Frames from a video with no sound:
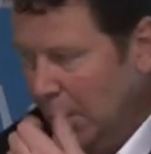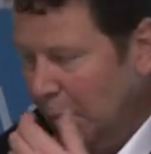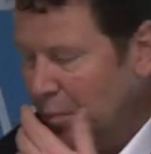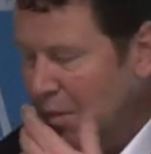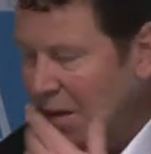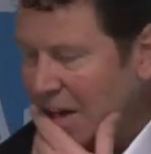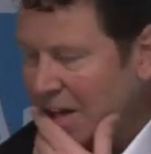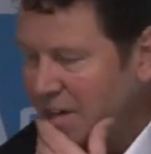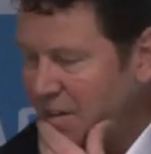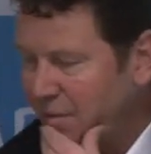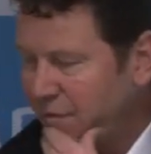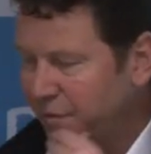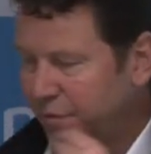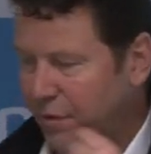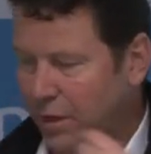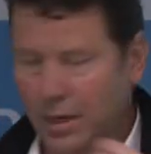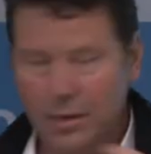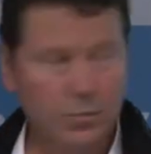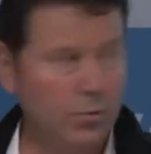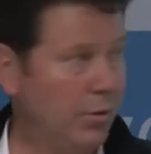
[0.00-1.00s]
Part of the
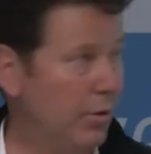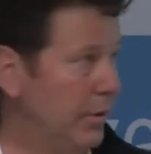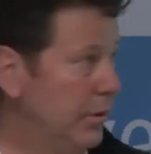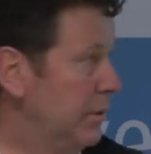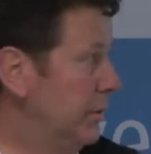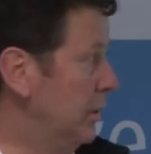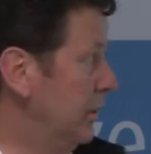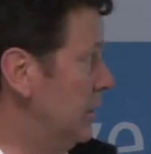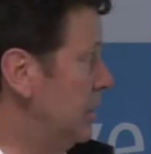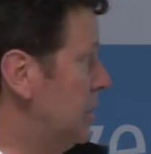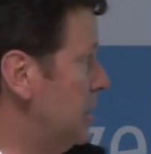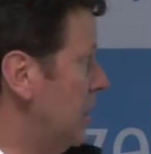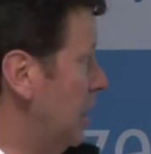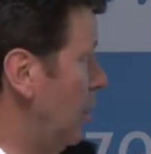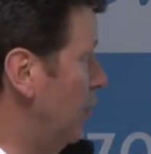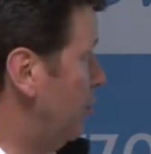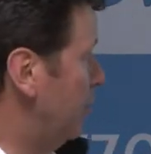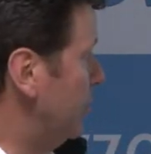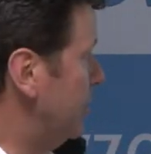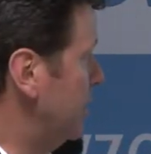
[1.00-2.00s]
framework that uh,
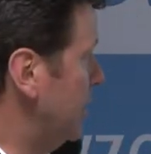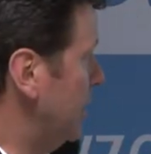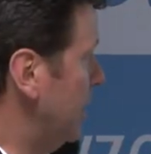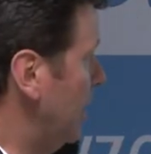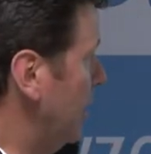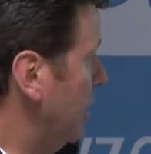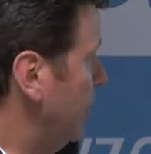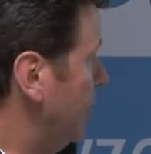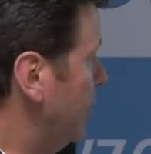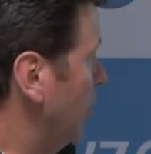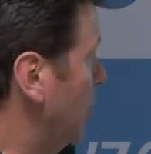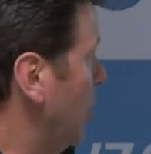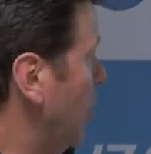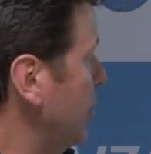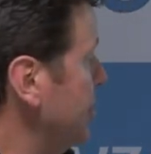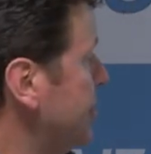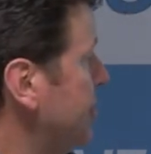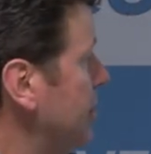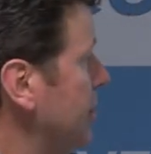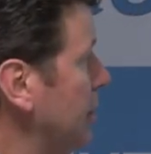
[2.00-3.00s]
I put together for
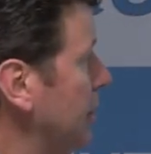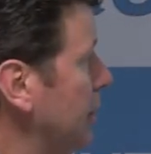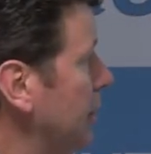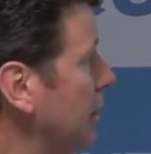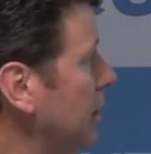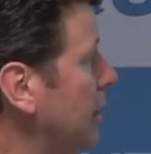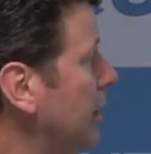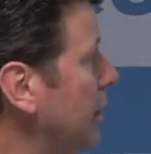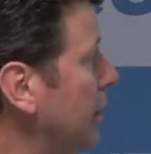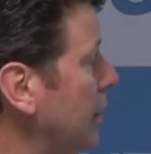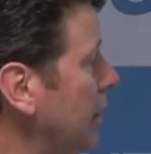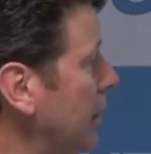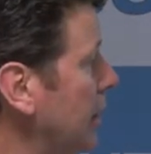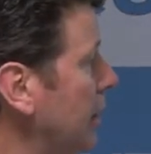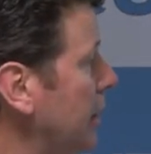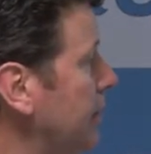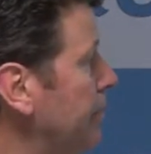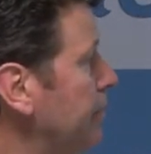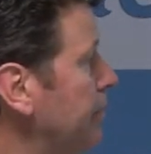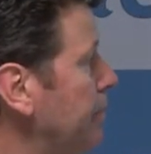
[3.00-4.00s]
costing,
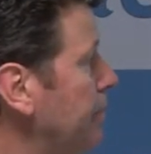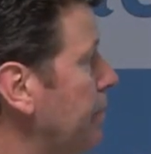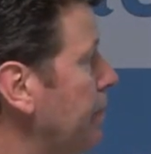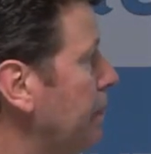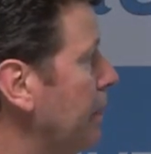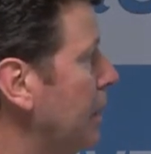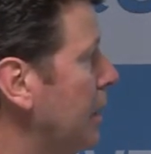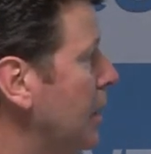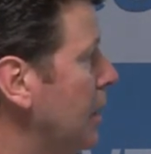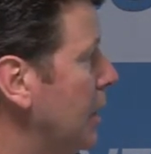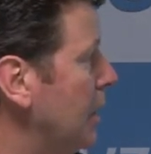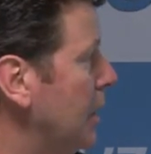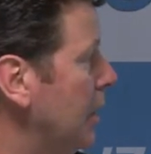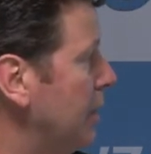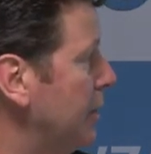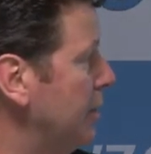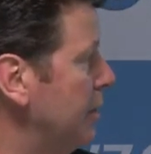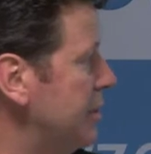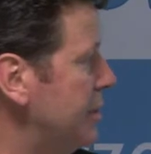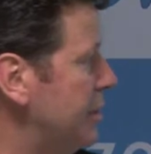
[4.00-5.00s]
um,
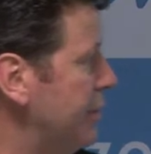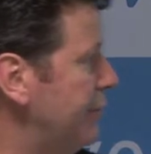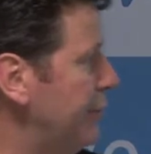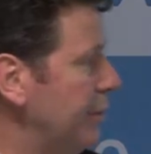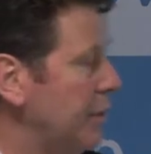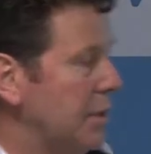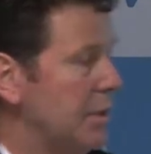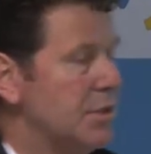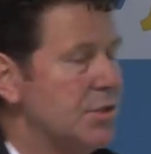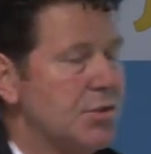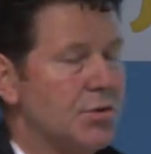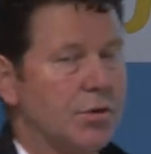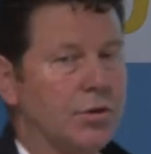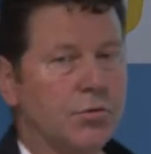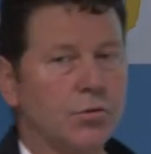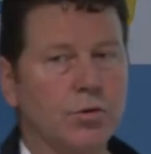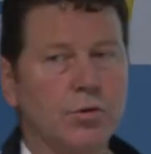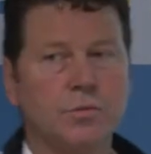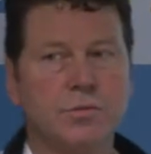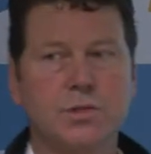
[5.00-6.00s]
there's different industry
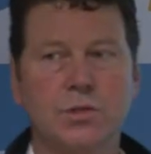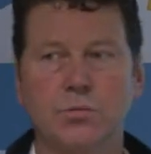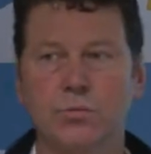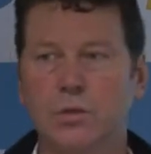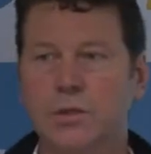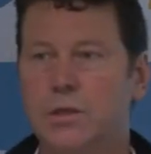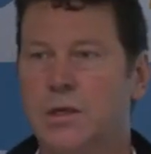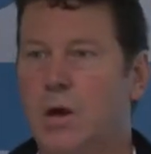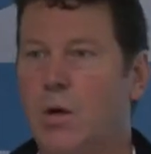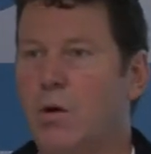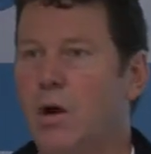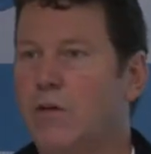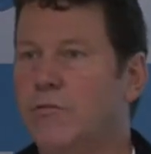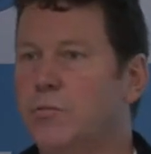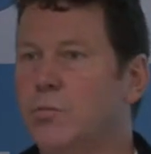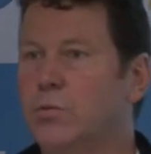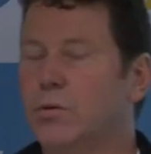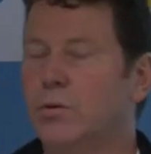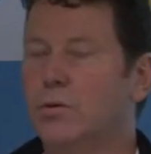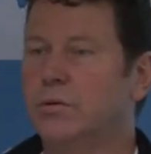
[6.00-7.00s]
groups that really go
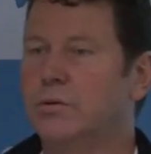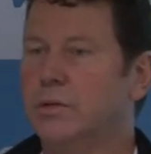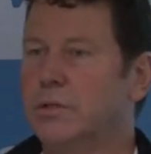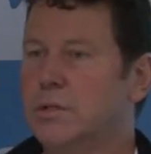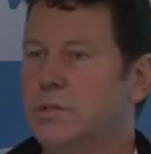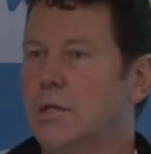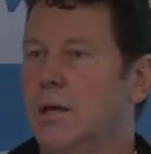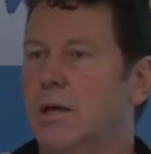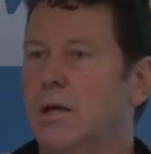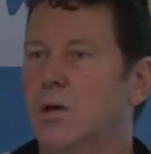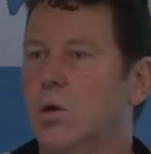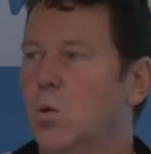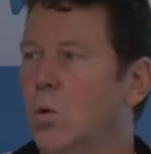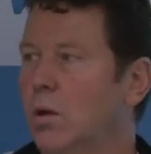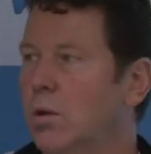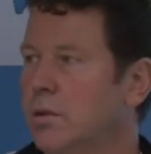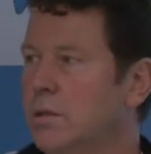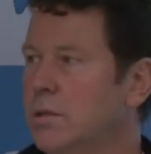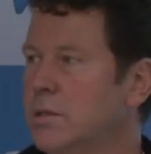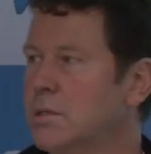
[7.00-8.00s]
overboard on this data
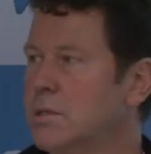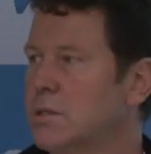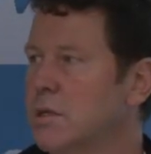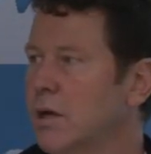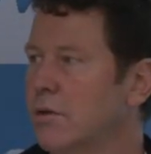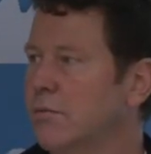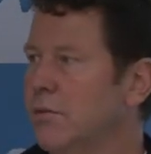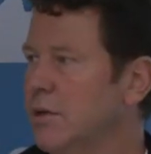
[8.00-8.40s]
quality stuff.